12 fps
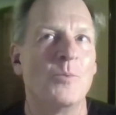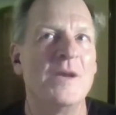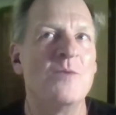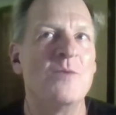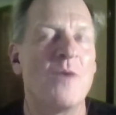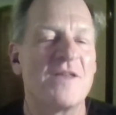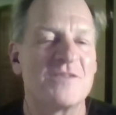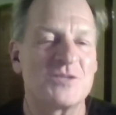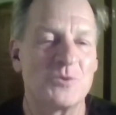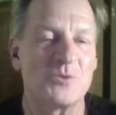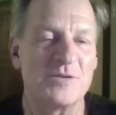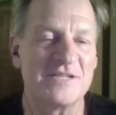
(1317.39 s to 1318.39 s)
read one of the
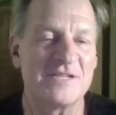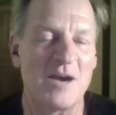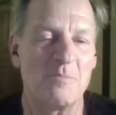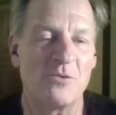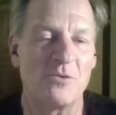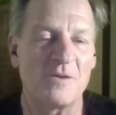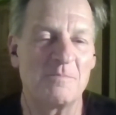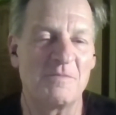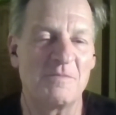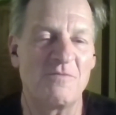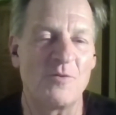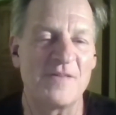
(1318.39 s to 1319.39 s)
stories in our book
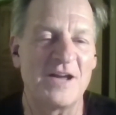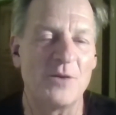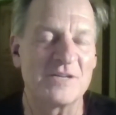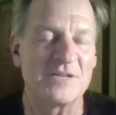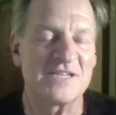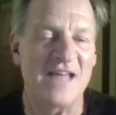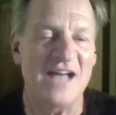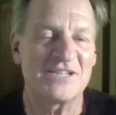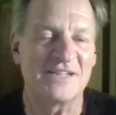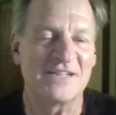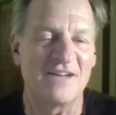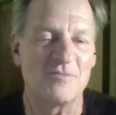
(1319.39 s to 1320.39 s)
before they go and
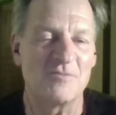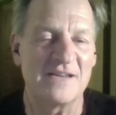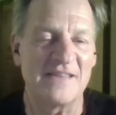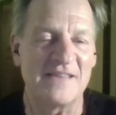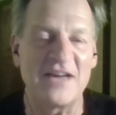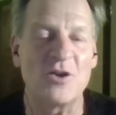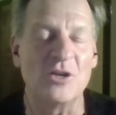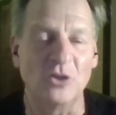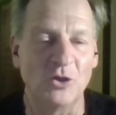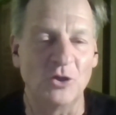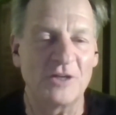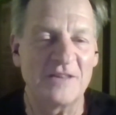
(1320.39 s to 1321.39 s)
slash the government. They
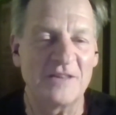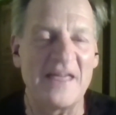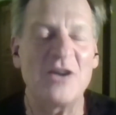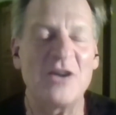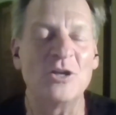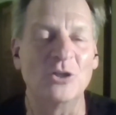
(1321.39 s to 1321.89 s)
couldn't look